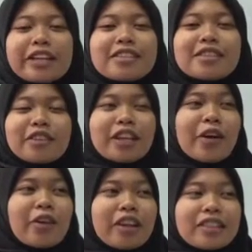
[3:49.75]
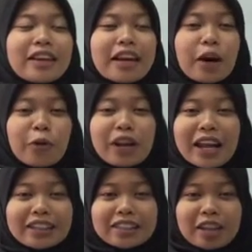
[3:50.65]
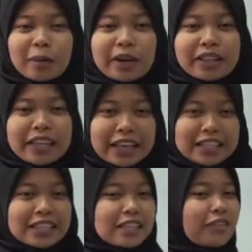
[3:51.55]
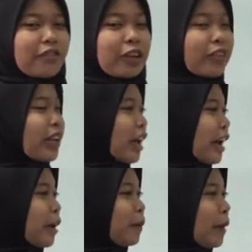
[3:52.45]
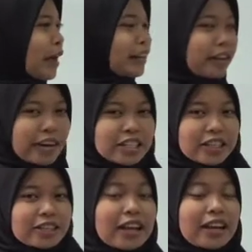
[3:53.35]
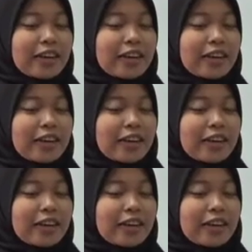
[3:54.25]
So today I would like to talk about the cases involving airplane crashes.